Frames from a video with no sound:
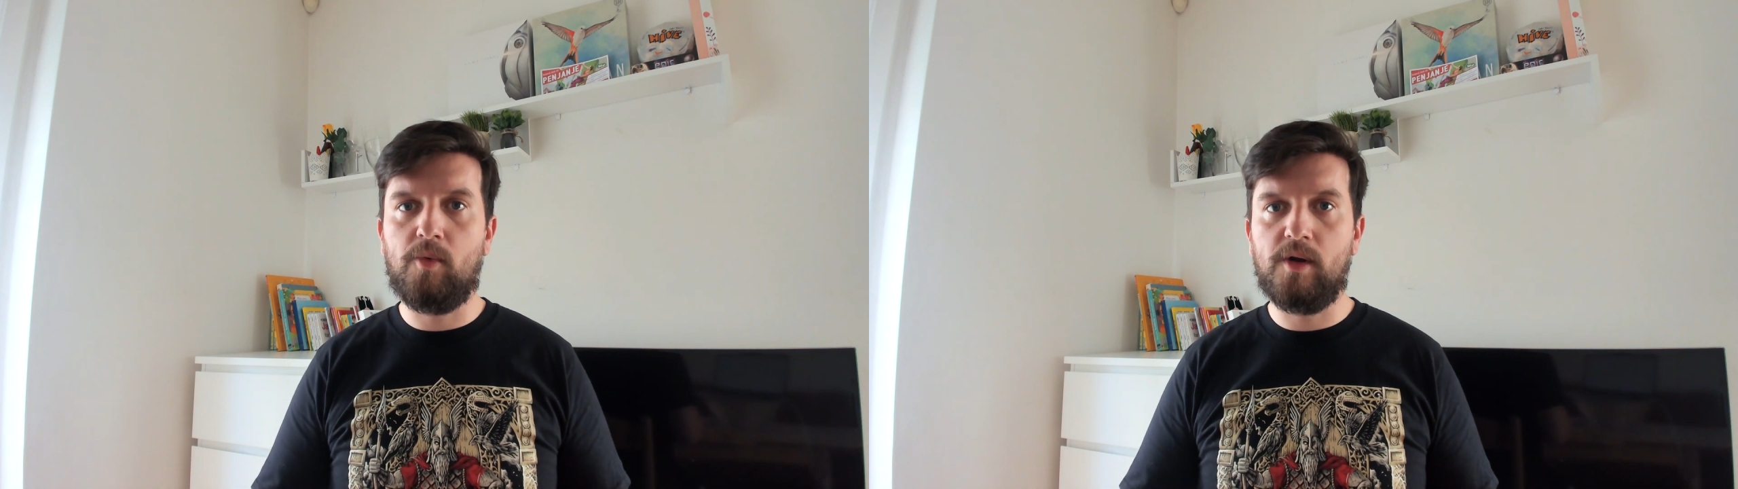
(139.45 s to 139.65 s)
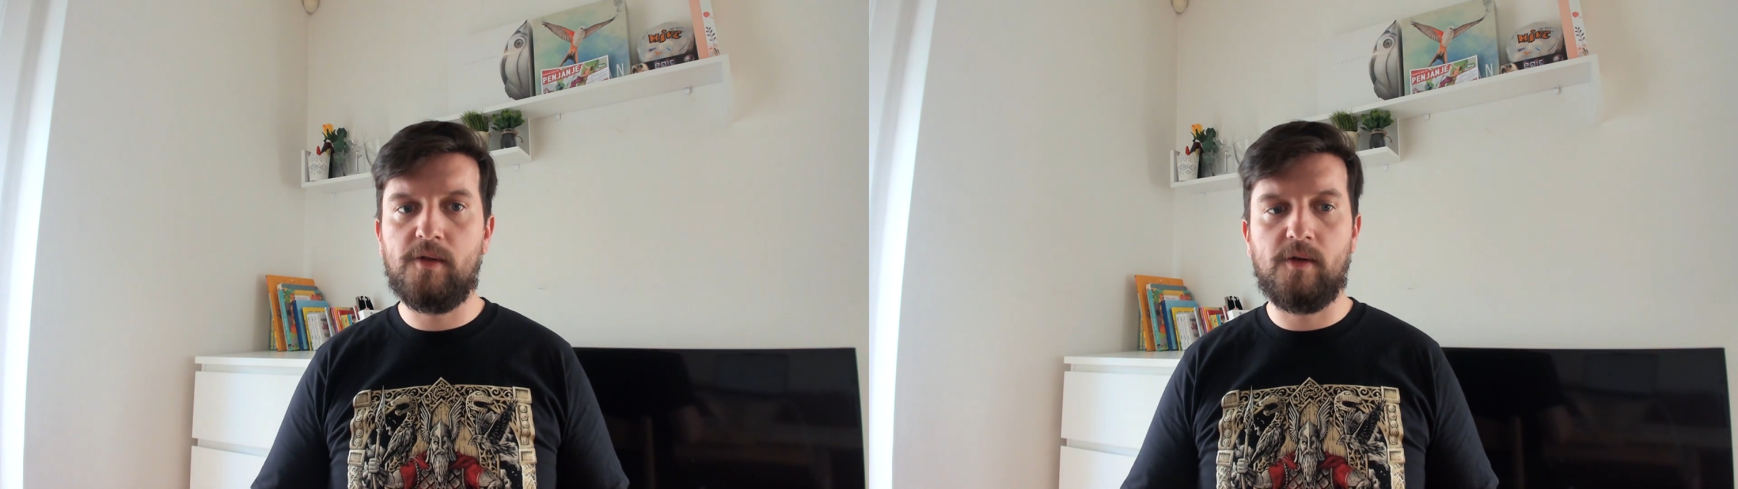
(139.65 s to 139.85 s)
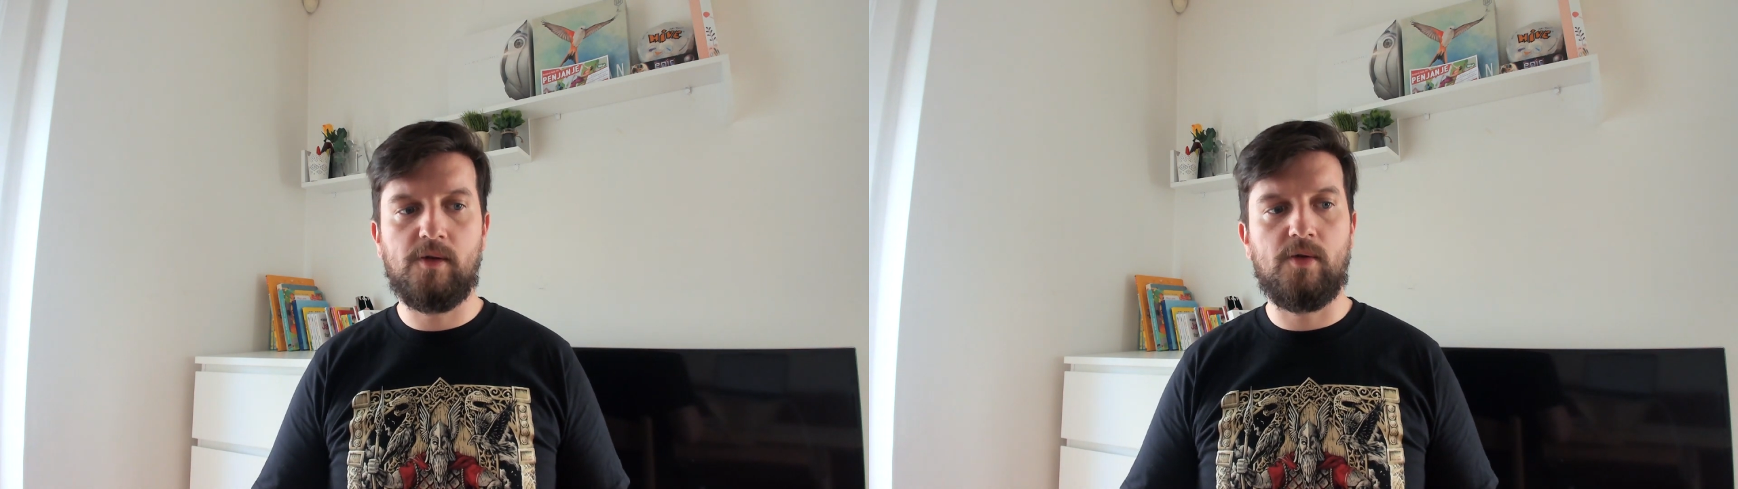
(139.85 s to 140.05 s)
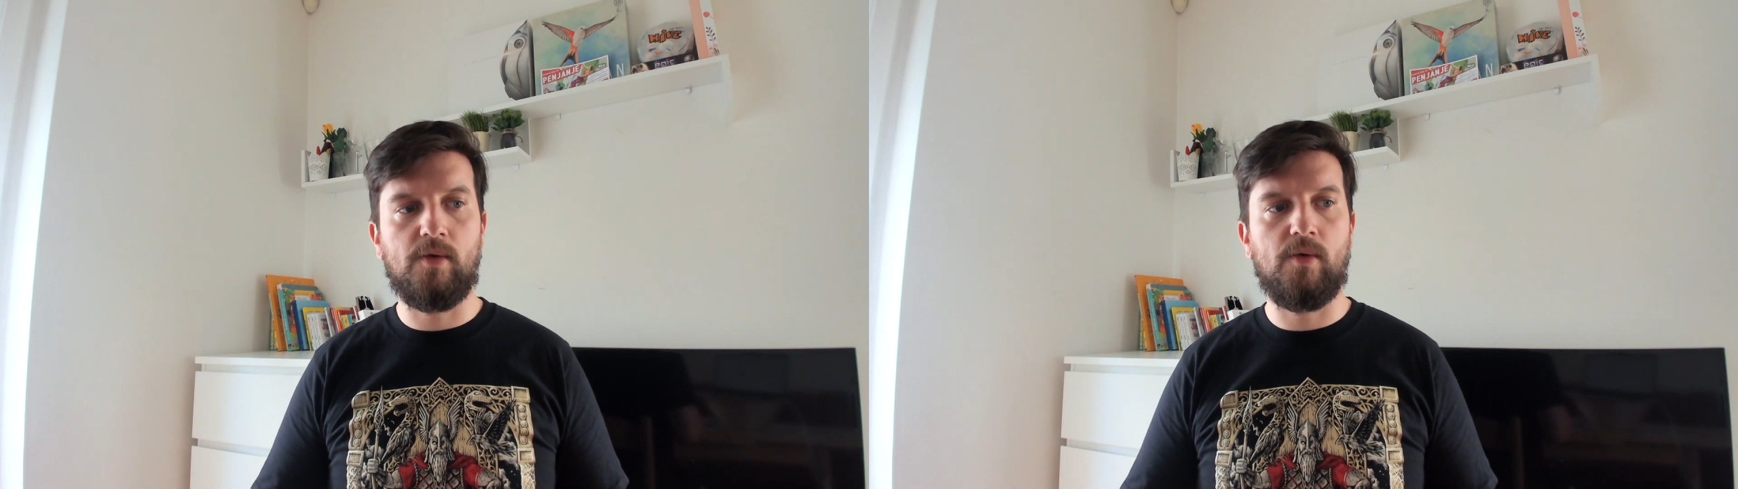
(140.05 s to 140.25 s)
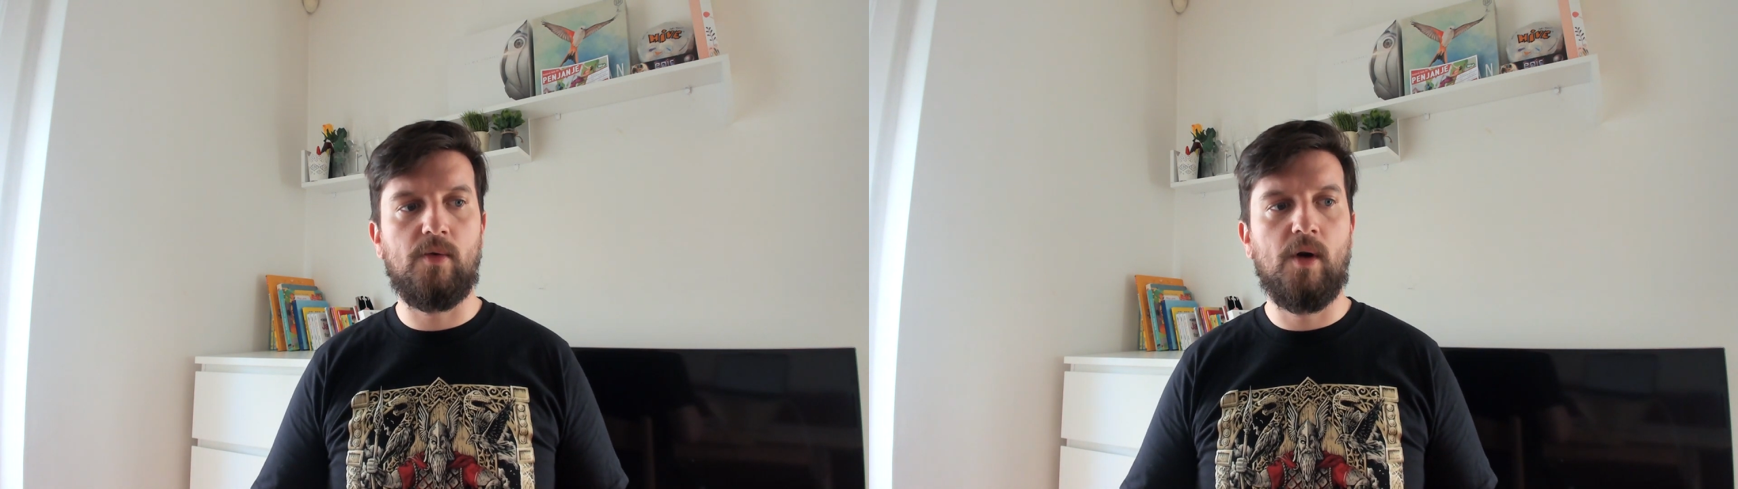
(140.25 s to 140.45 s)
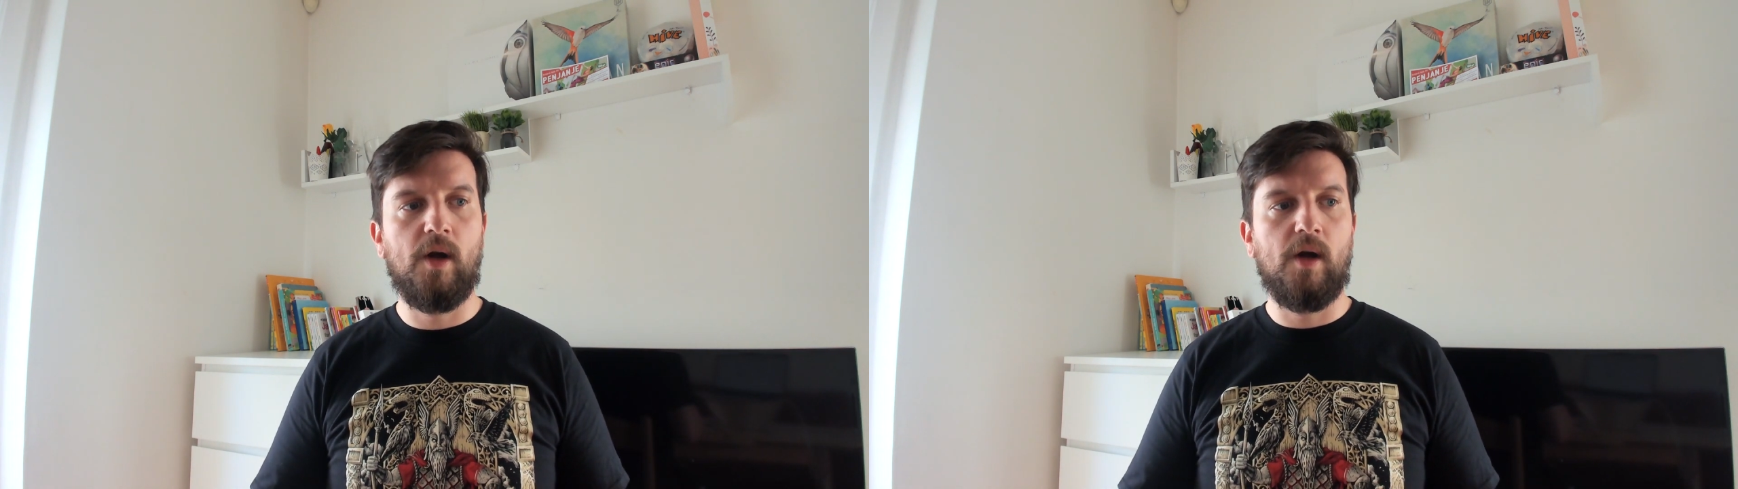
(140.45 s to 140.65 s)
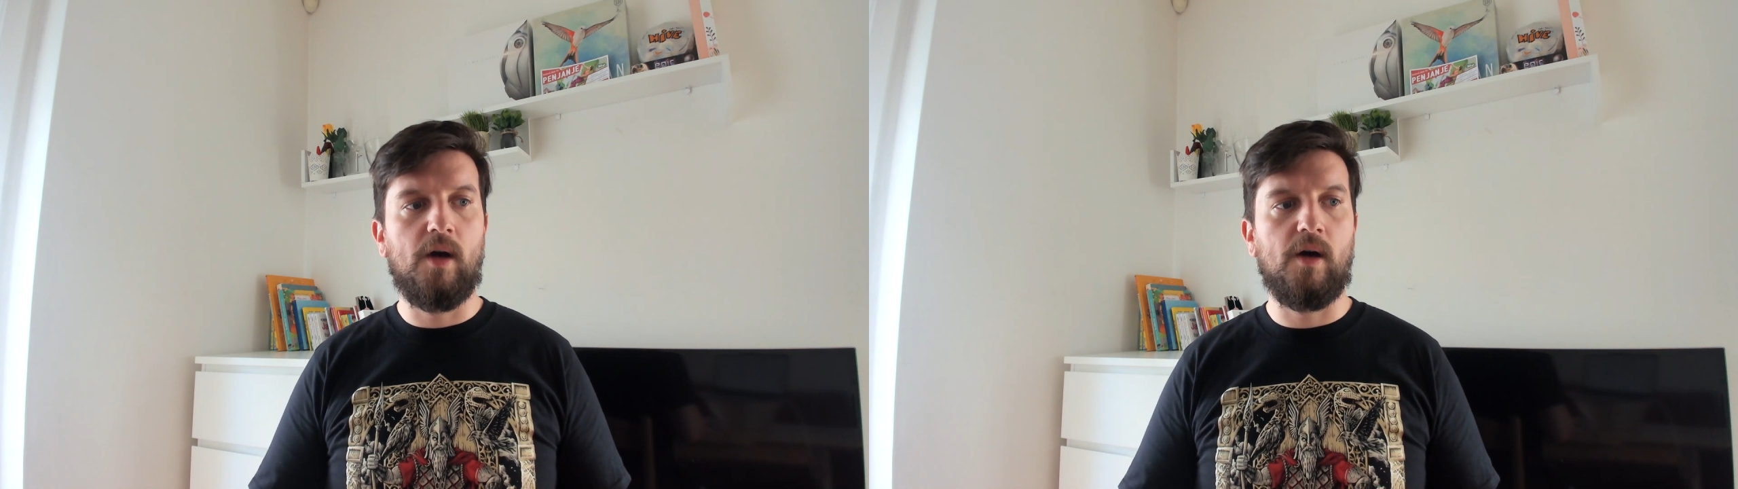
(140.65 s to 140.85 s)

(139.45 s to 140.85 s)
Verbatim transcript: up with, to